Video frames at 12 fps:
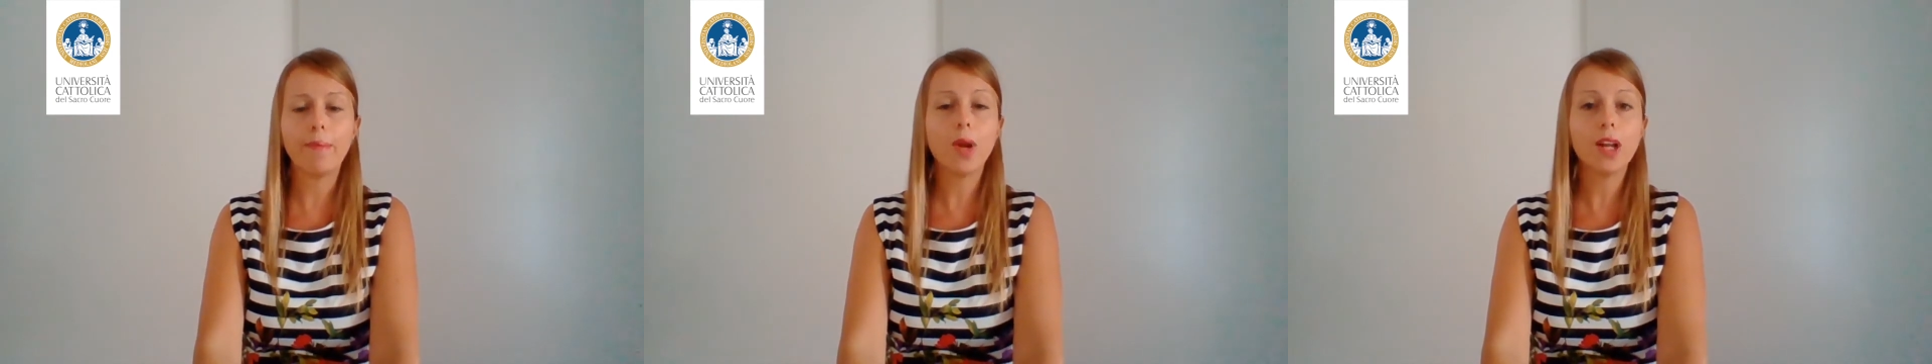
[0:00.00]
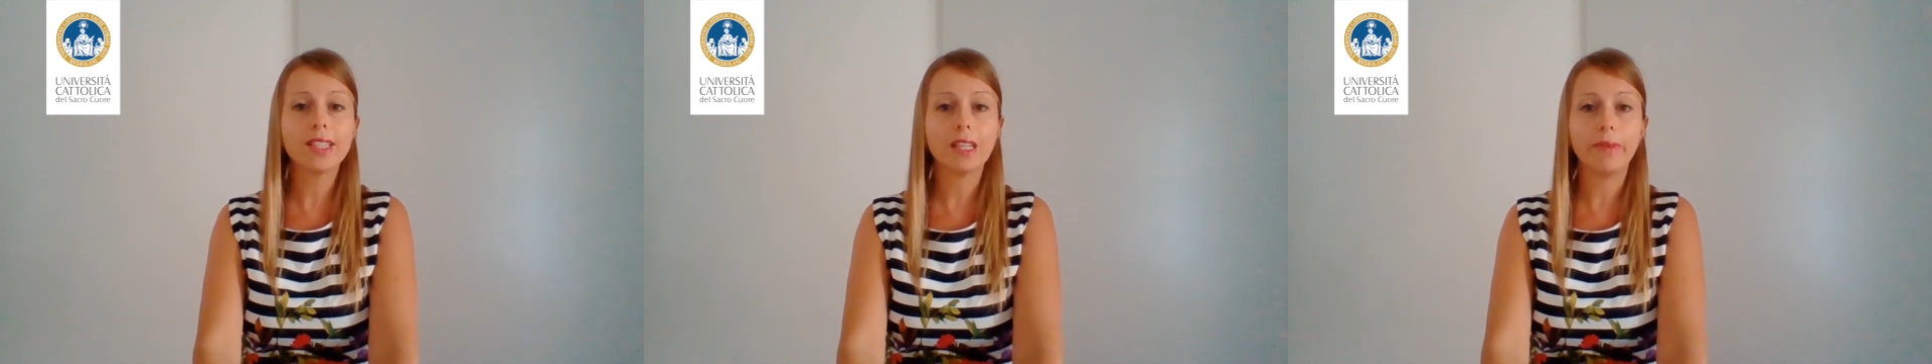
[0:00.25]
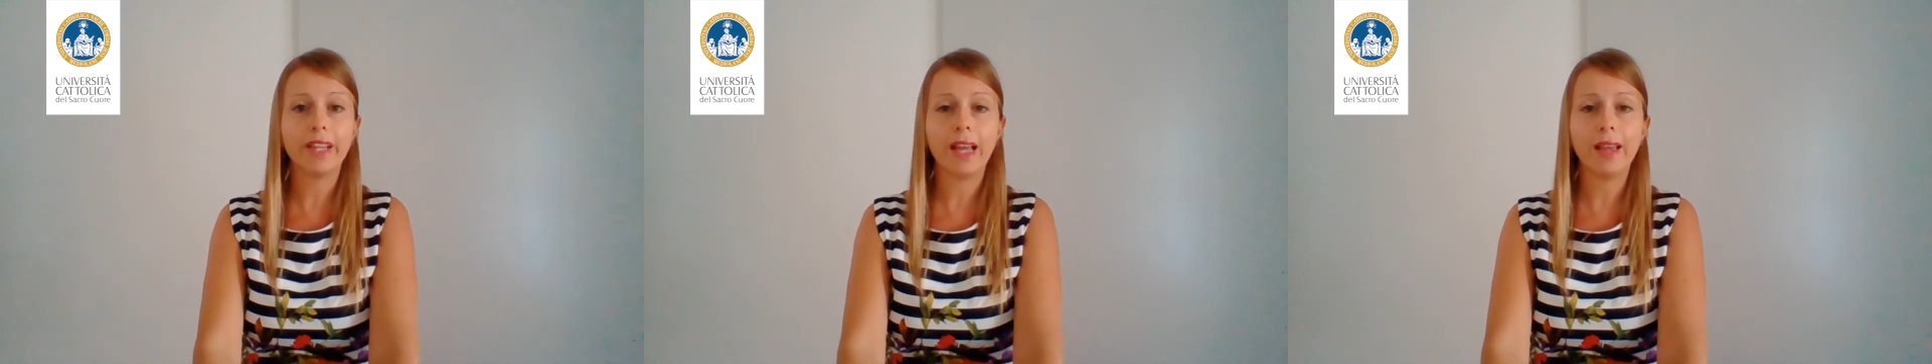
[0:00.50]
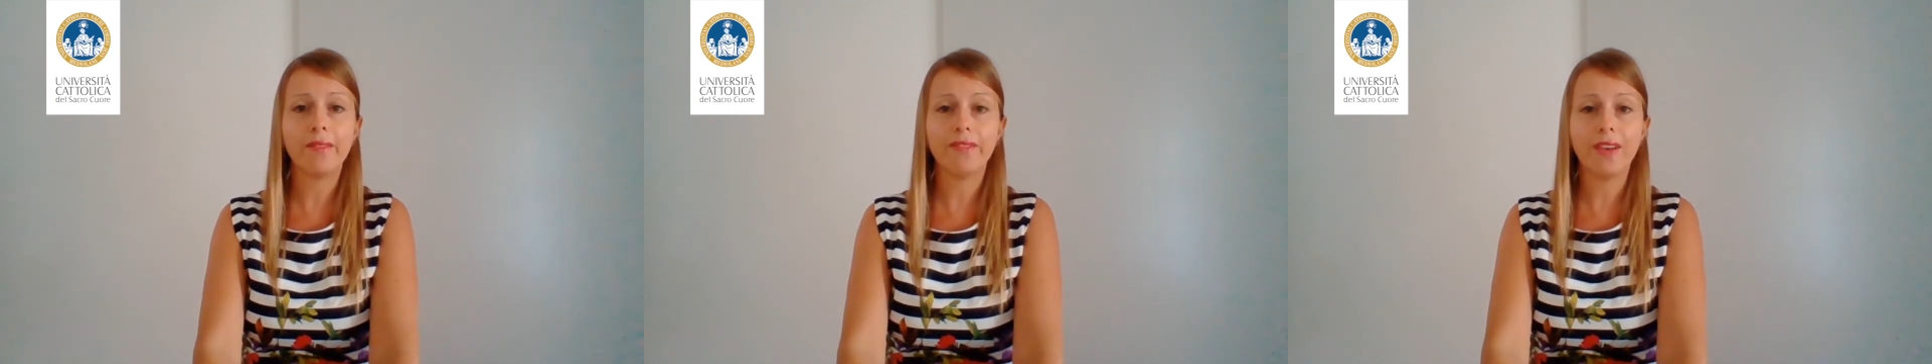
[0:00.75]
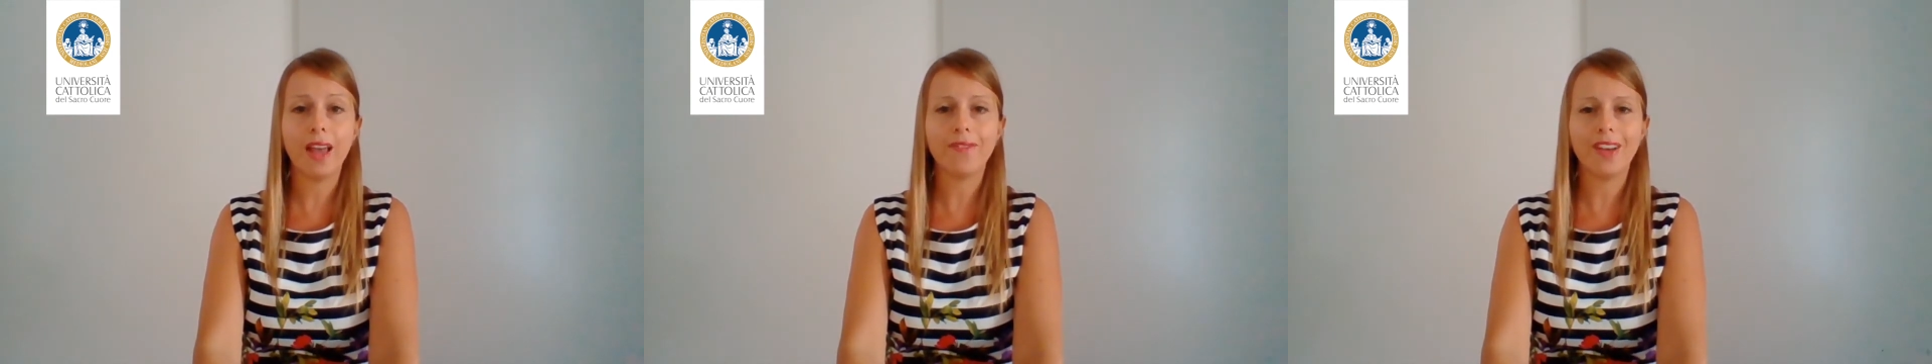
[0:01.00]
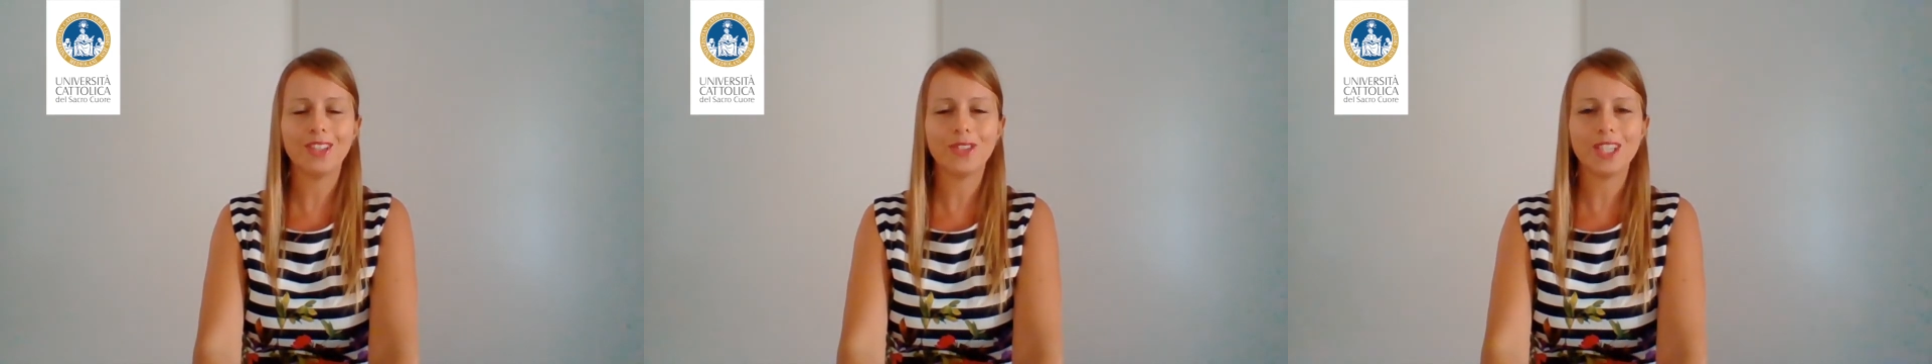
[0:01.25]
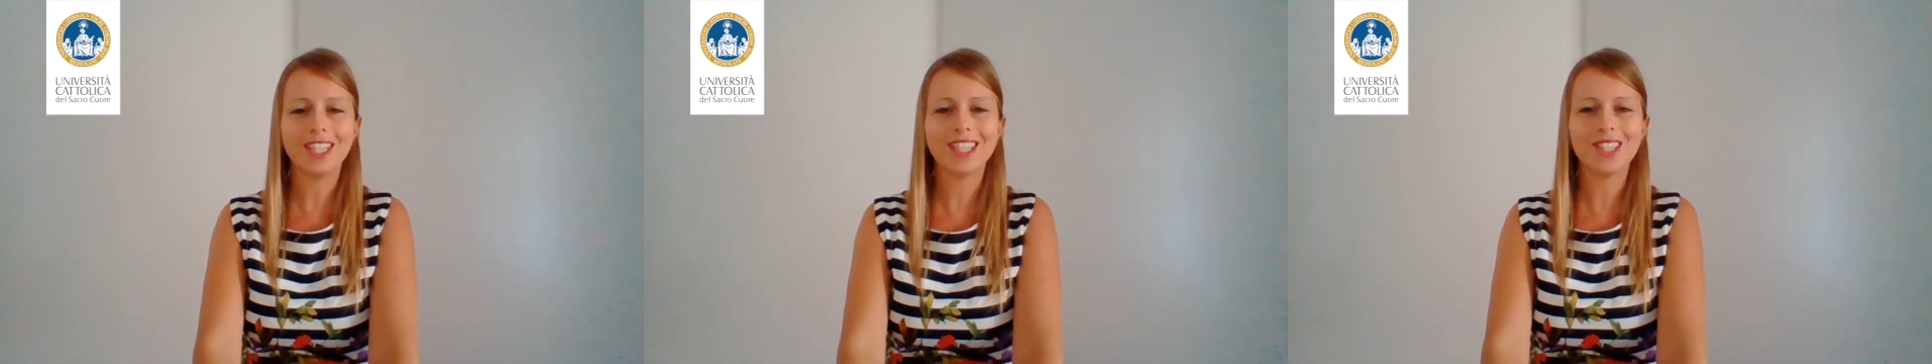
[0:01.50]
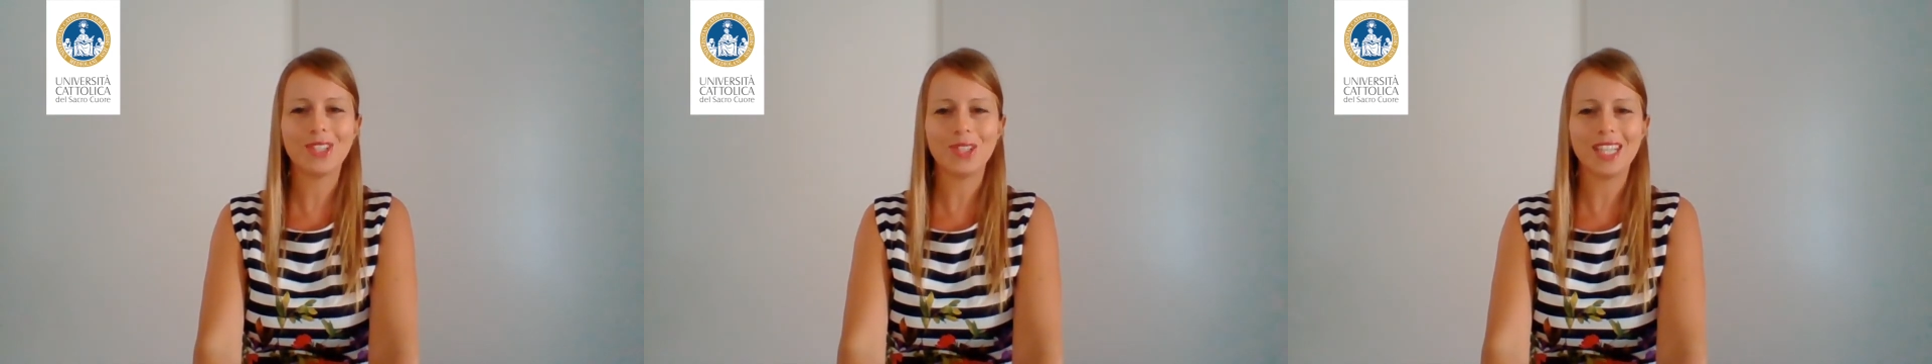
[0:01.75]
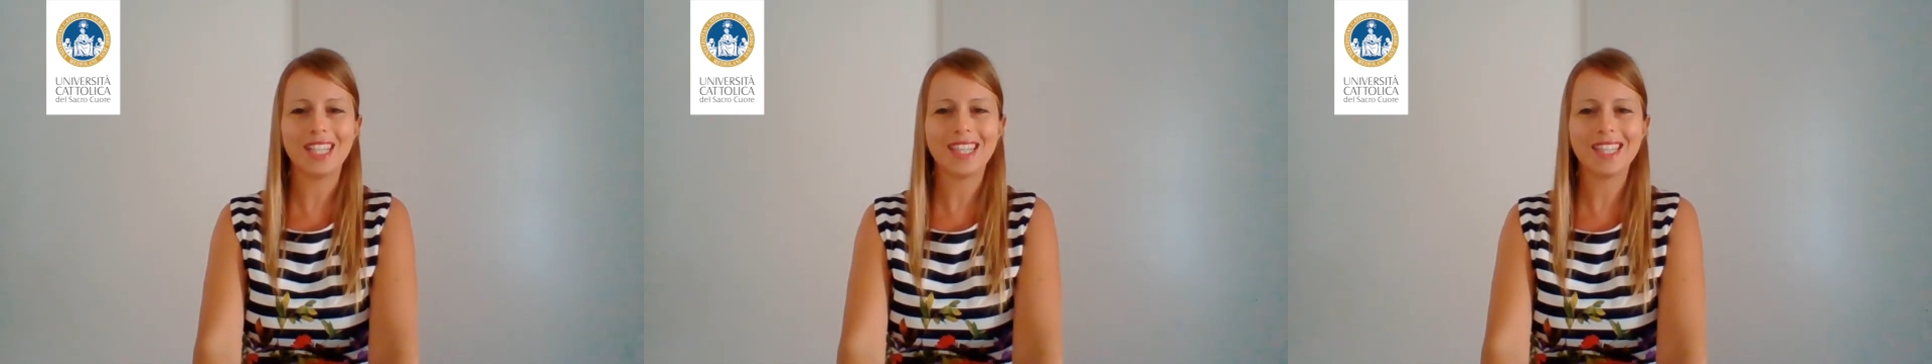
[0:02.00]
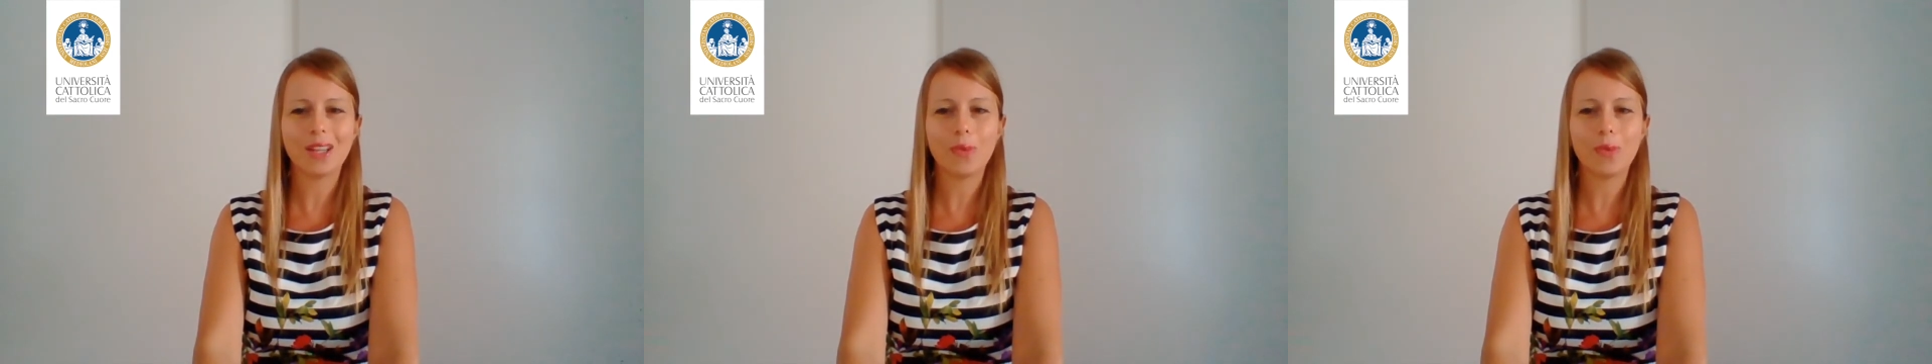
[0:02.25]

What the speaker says: approximately 500 students